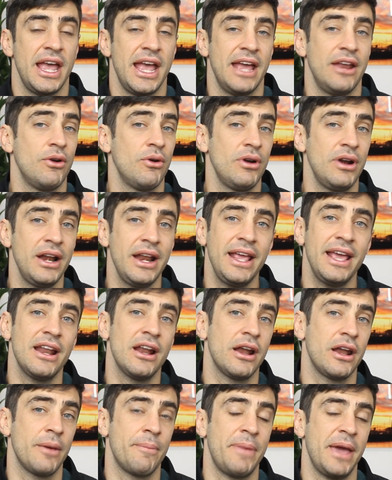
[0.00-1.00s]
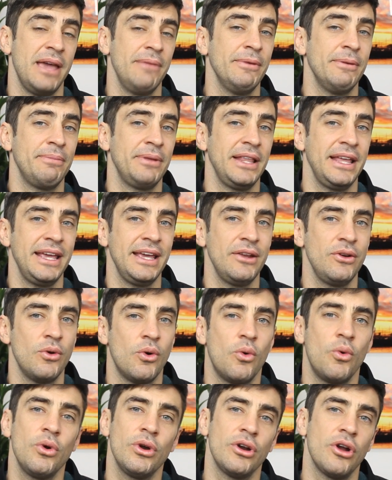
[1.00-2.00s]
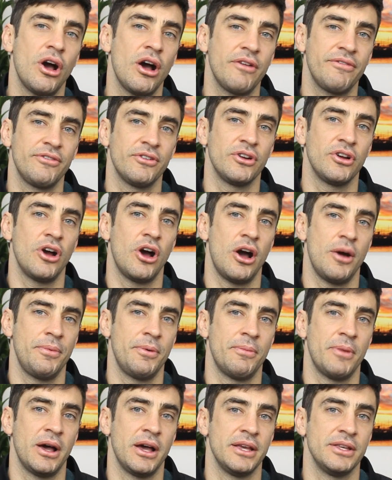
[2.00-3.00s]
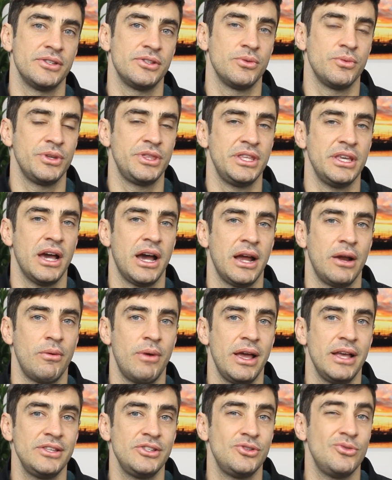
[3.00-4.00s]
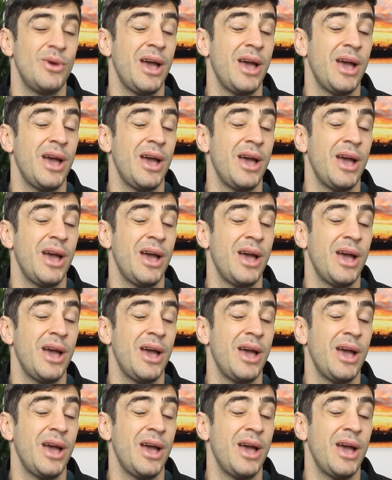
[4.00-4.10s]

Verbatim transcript: In order to get on a payment plan or an offer in compromise with the IRS,